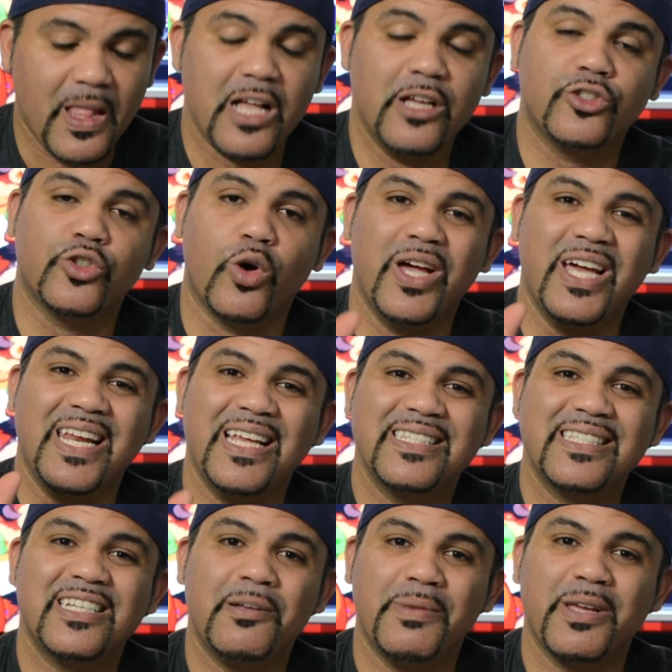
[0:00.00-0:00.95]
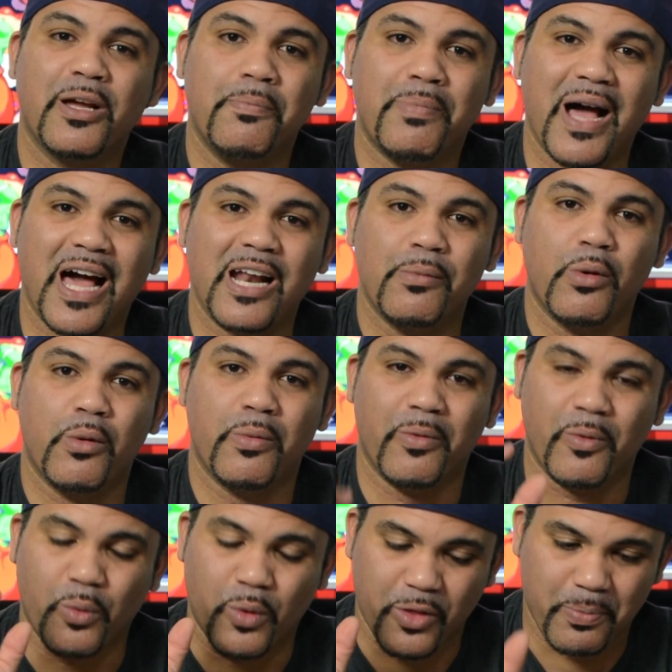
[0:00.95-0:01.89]
So it is going to be compatible
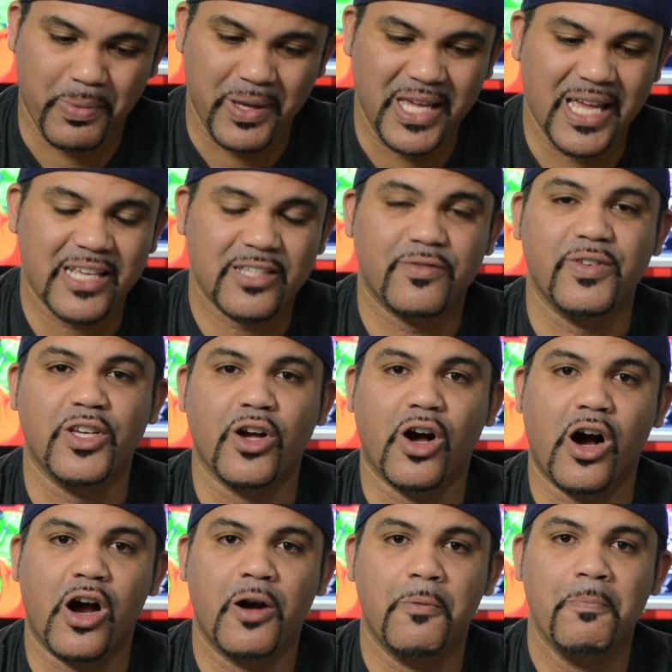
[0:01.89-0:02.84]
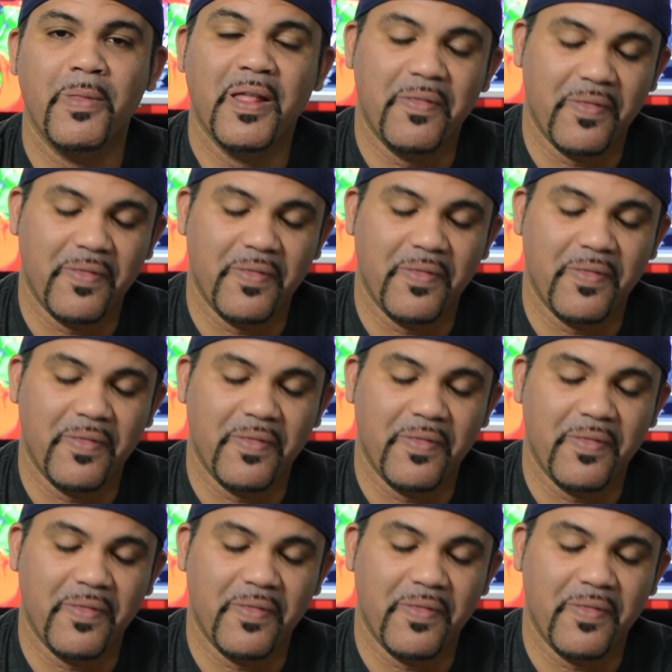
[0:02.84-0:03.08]
with PSVR.